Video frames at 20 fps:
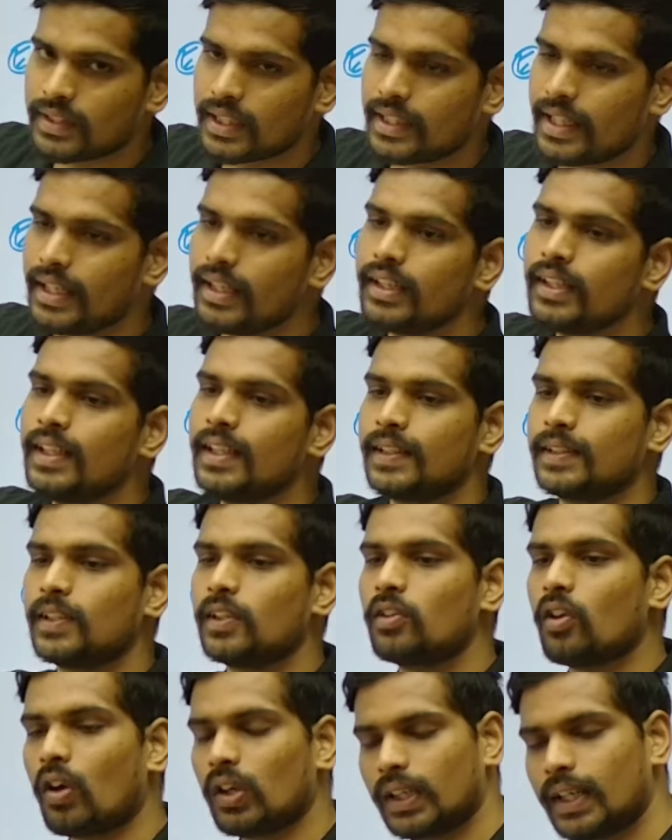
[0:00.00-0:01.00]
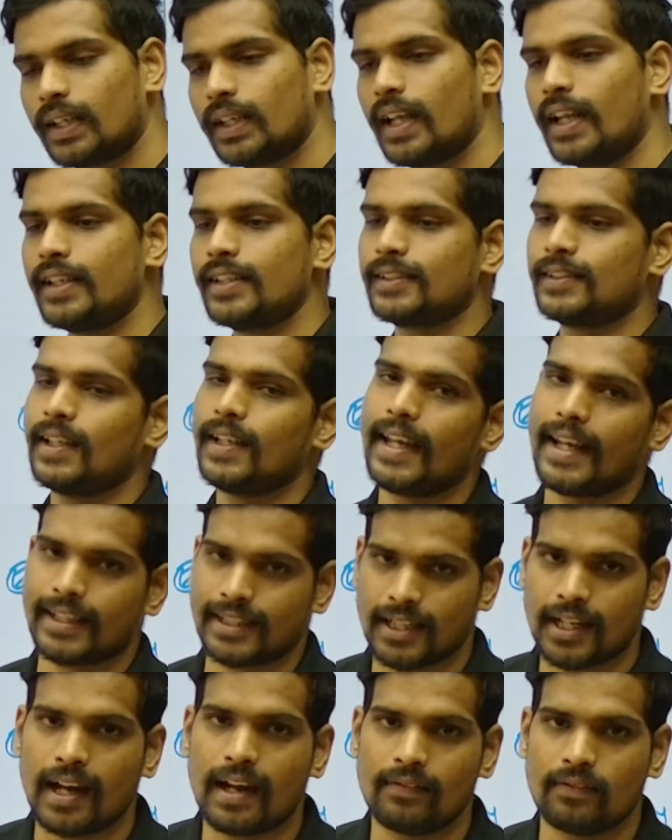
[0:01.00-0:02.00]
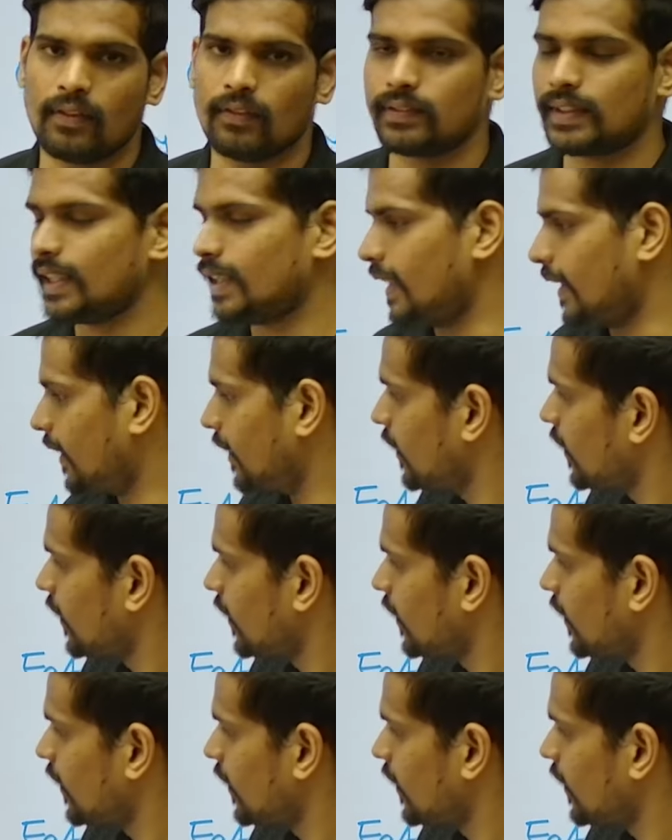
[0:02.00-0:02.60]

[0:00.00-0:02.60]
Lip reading: the day. The dotted line is the next half of the day.